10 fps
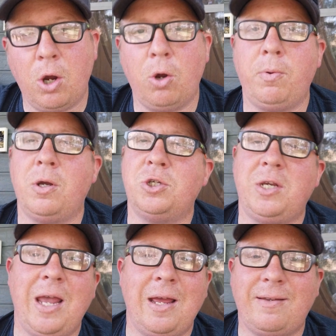go, because you
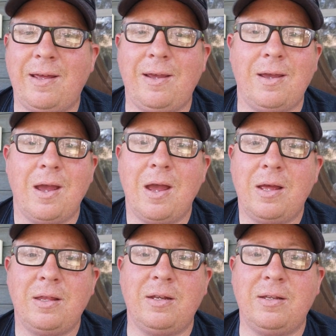can't take
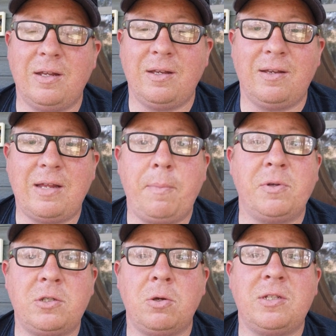the tape
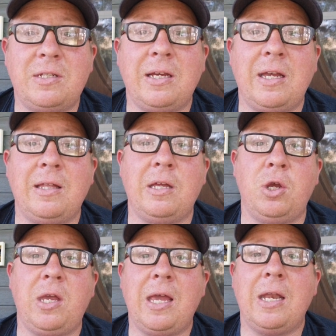is so sticky that
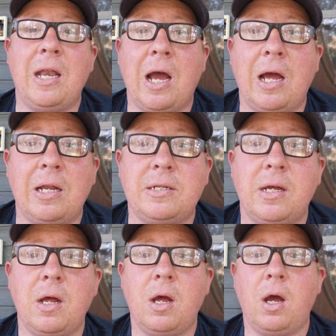you cannot